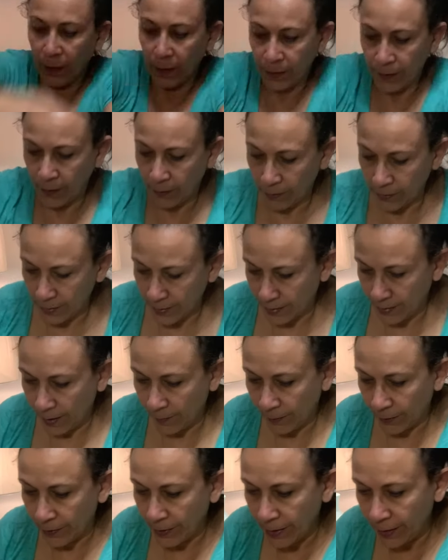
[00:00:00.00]
I know it's
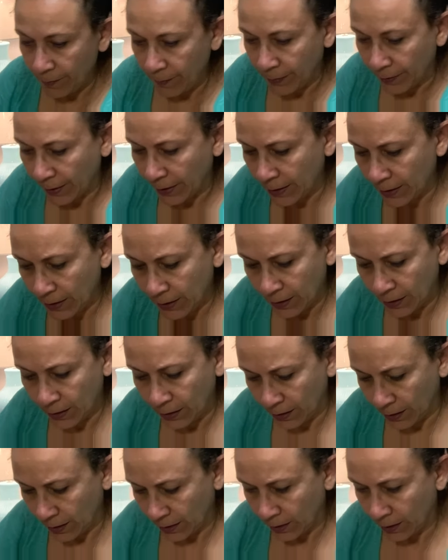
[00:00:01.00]
summery, but
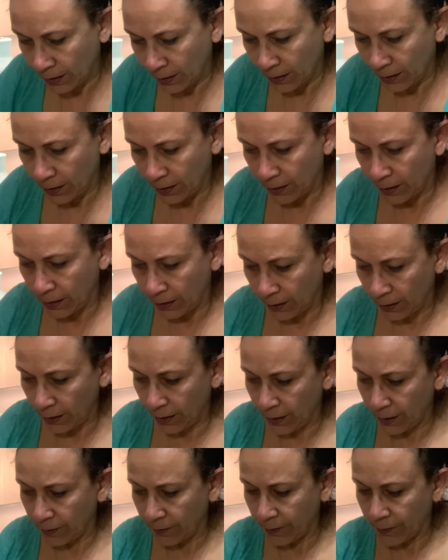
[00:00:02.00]

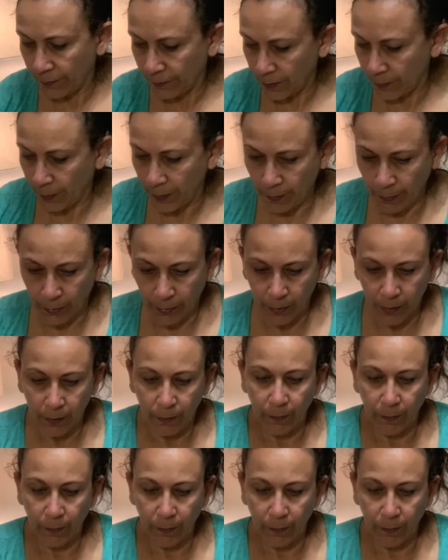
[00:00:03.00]
hey, it's Free People.